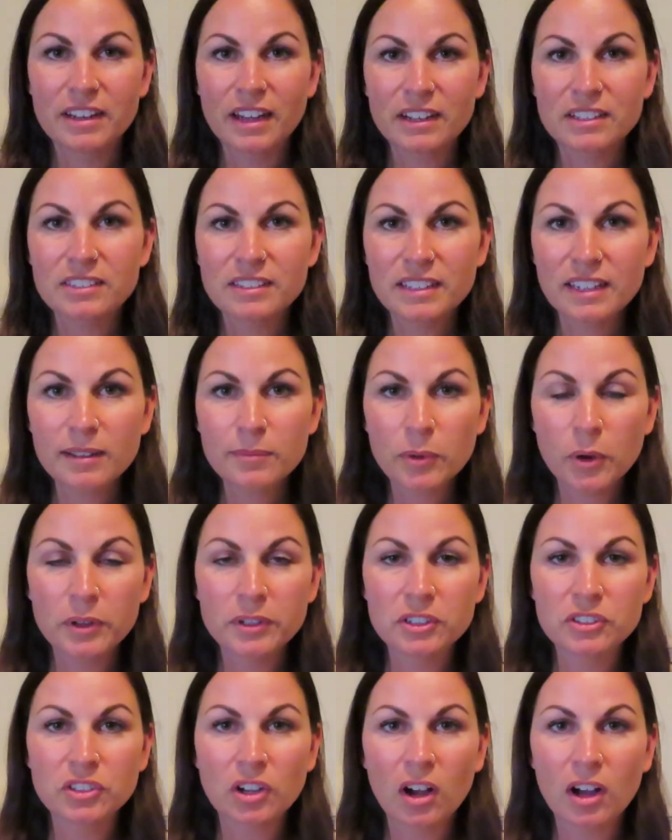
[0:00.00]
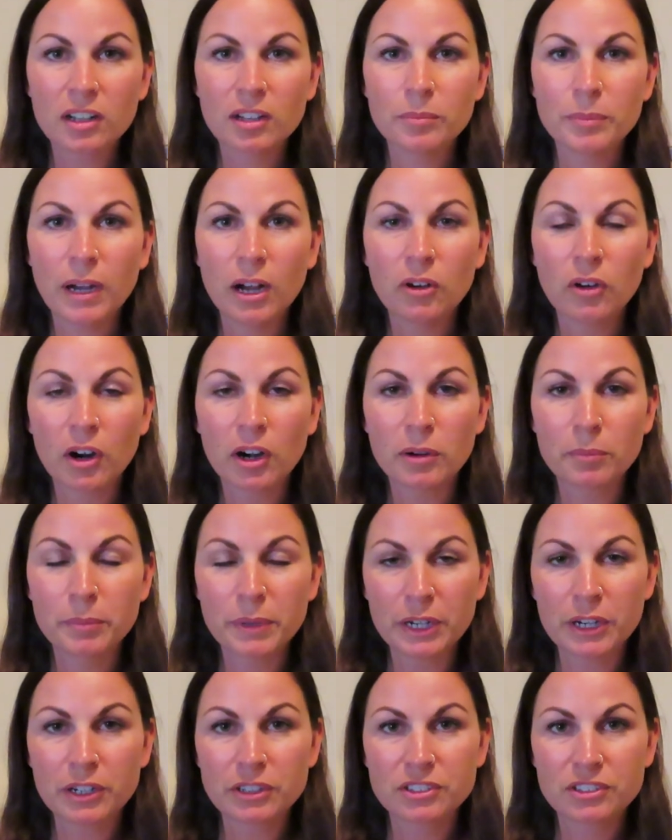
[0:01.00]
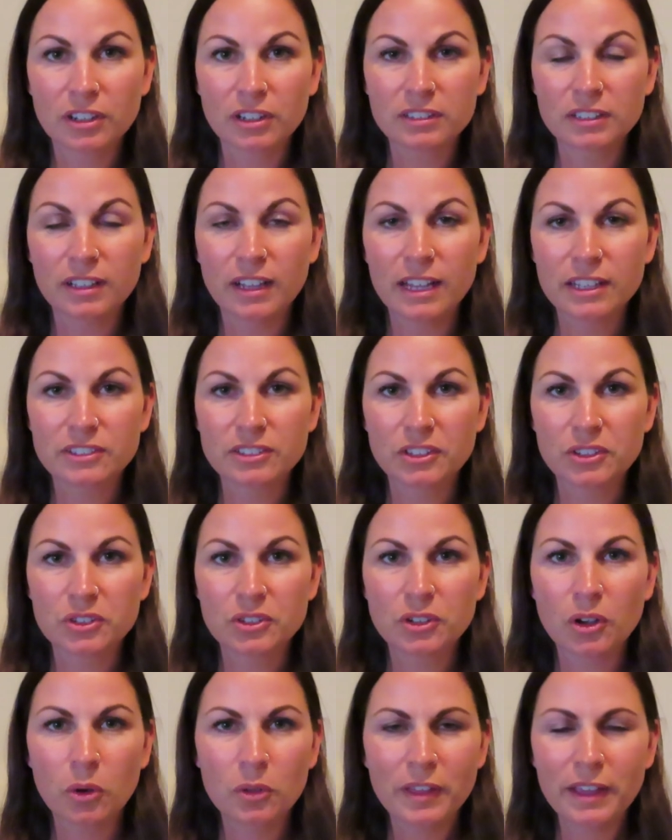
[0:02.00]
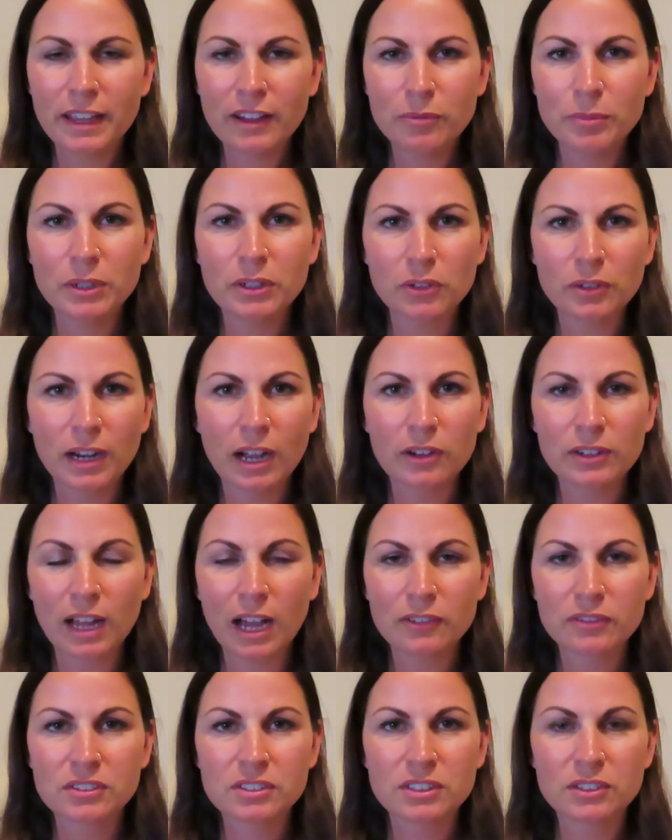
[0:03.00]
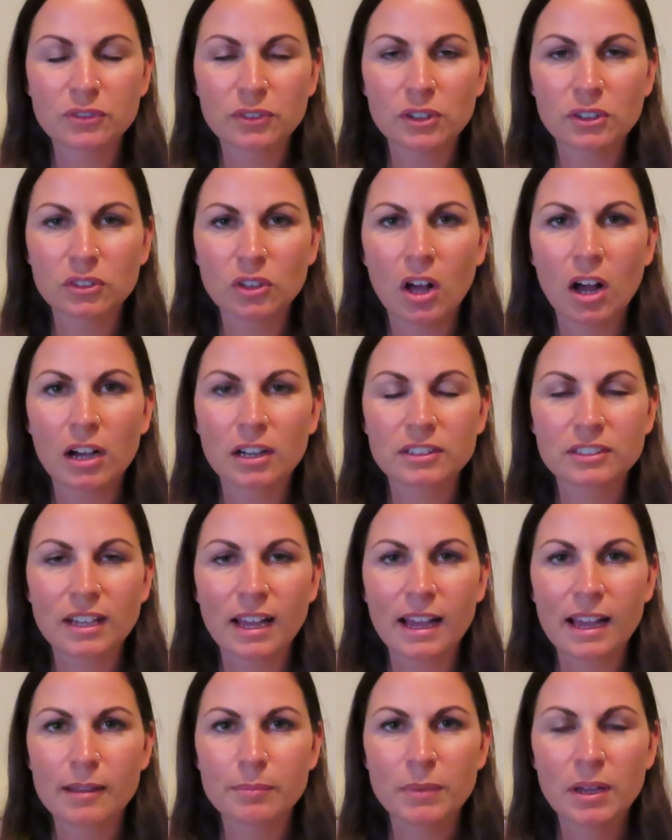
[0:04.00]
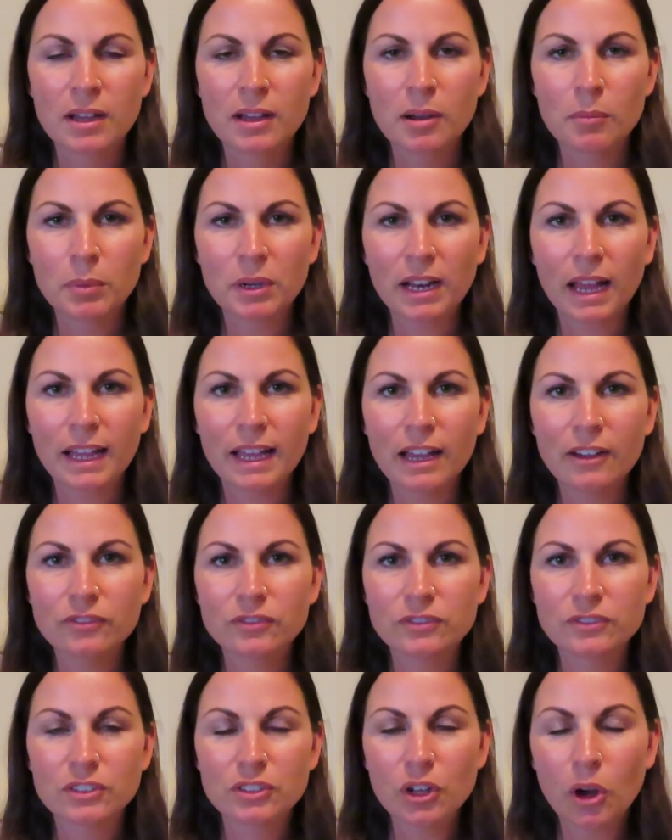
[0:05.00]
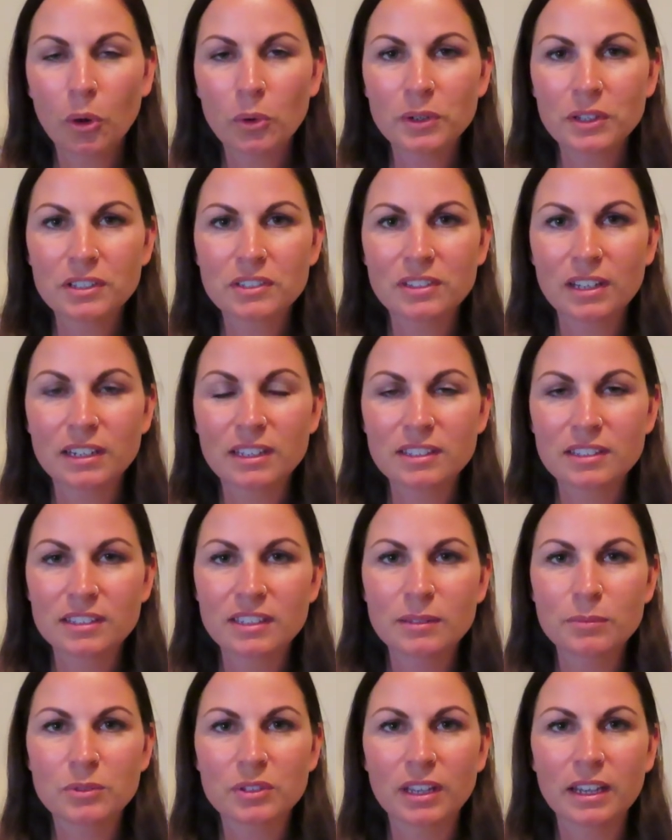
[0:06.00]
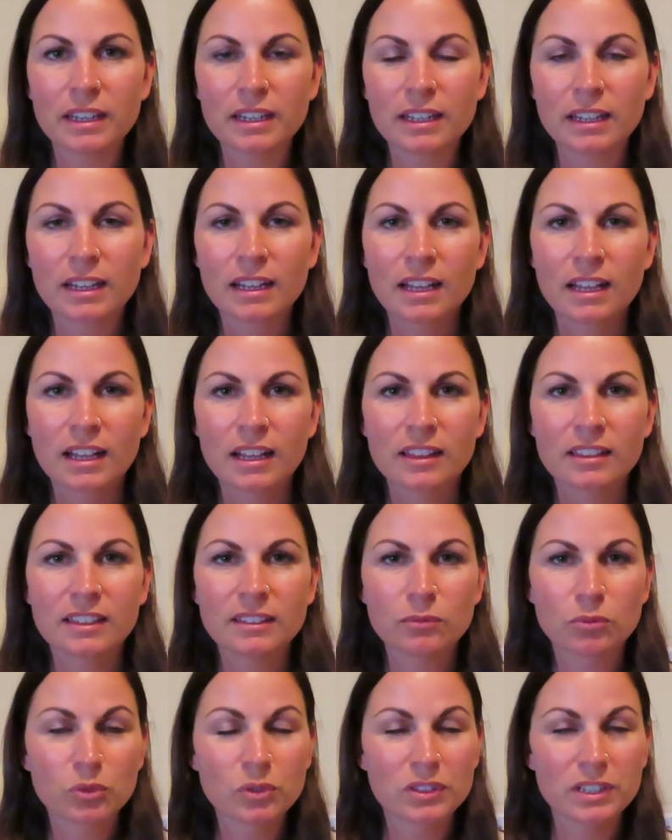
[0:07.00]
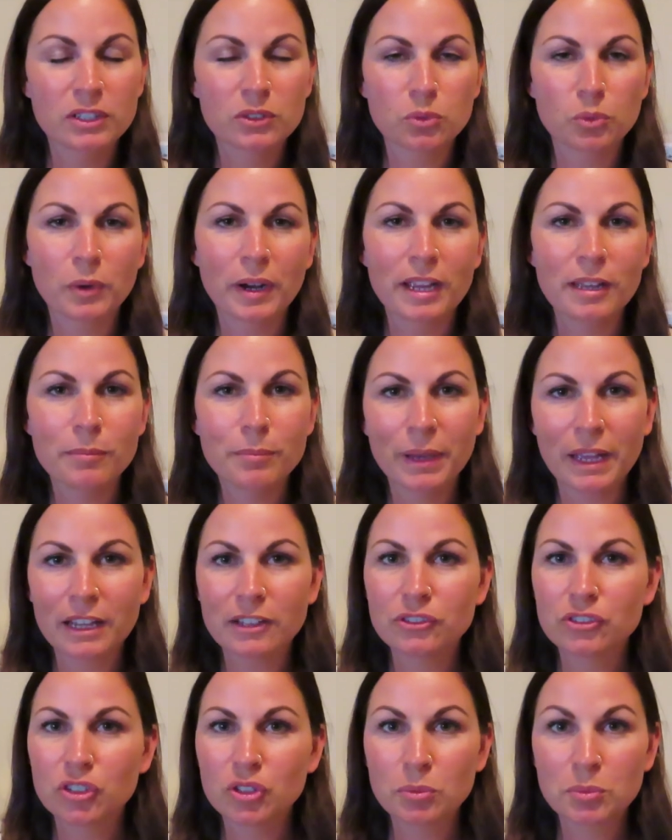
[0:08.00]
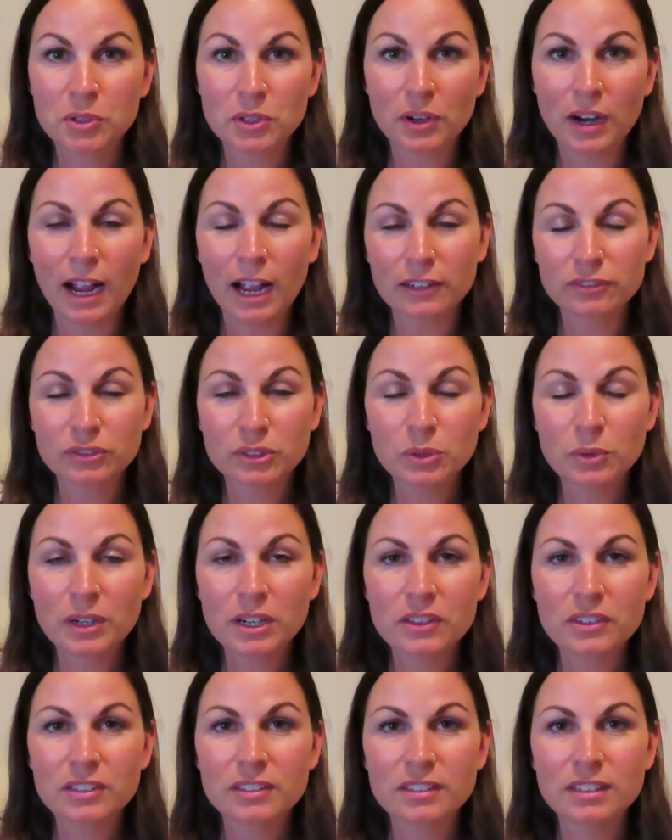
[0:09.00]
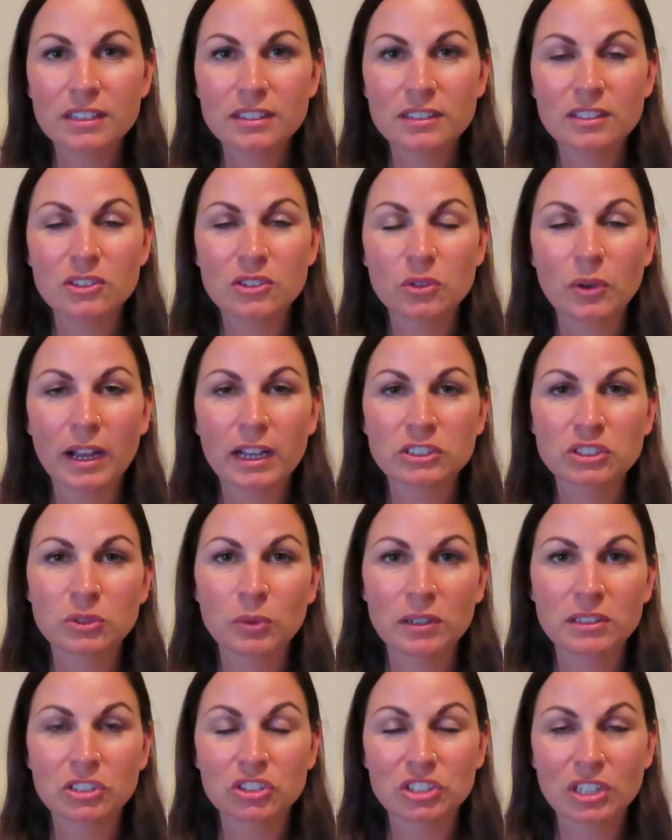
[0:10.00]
next thing I'm going to talk about are mirrored sunglasses. So they have been around obviously for a long time, but I have noticed that it seems like these Ray-Ban dupes are everywhere this season, so I actually wanted